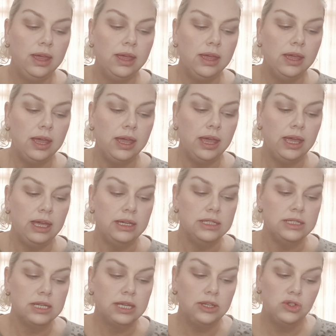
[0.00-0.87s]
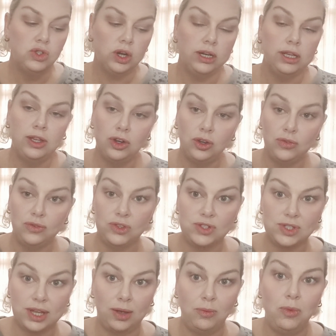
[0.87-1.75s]
and try to get off the
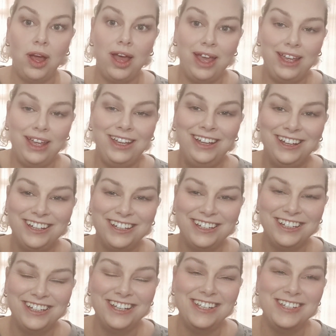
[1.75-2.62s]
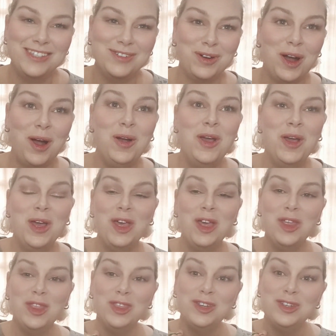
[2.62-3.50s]
same way as well.
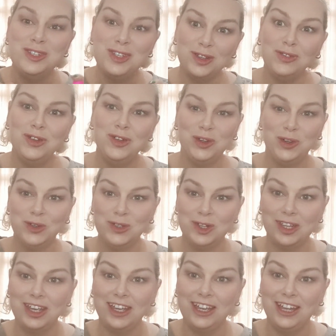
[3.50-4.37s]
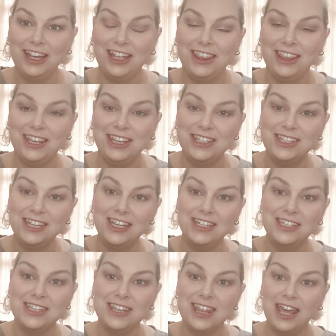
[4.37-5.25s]
The difficulty in this
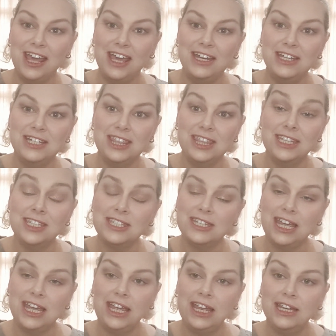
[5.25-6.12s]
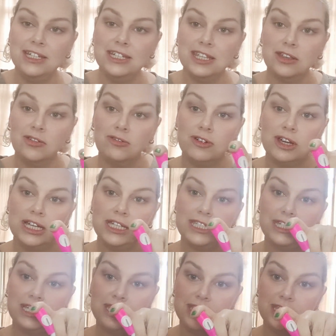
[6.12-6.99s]
is that the
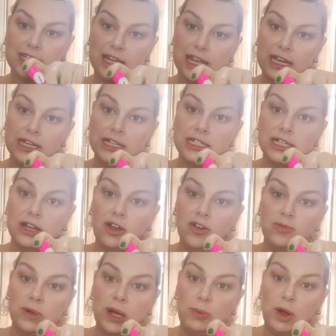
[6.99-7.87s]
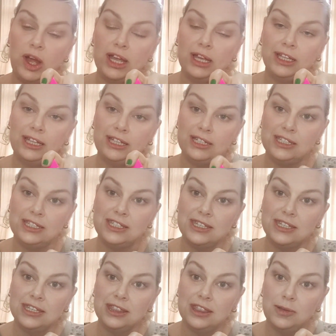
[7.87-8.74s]
resting stand of my bike
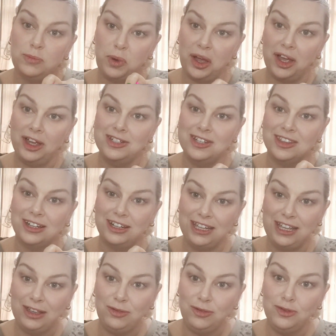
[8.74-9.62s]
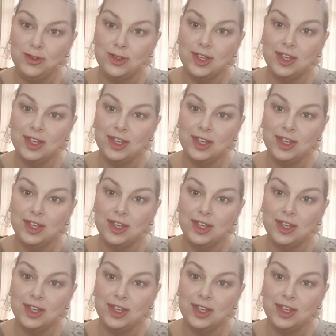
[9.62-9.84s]
leans the bike to the left.